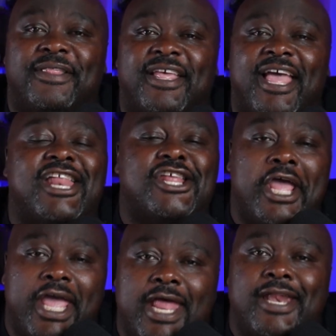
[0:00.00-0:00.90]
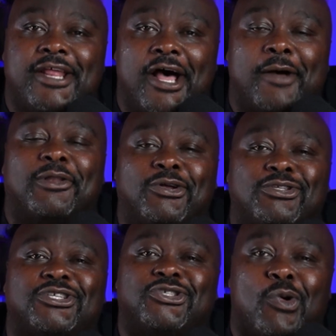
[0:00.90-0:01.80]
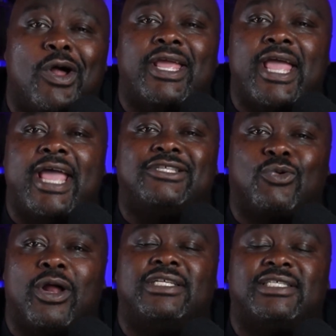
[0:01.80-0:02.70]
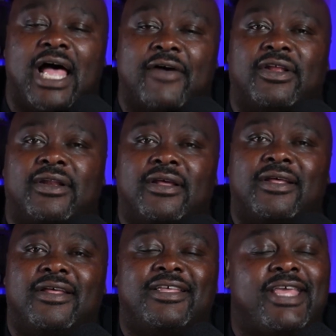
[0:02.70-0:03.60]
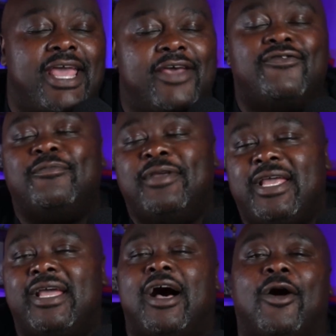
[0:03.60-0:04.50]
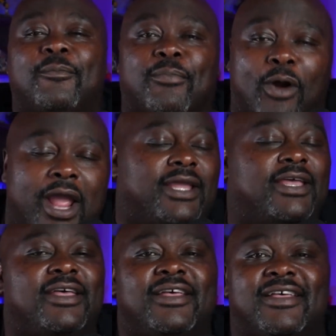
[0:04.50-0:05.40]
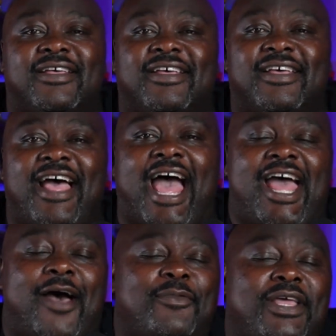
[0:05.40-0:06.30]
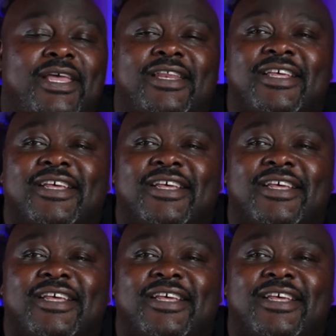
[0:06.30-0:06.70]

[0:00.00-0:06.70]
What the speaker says: and you end up losing 28-27. Give me a break. I mean,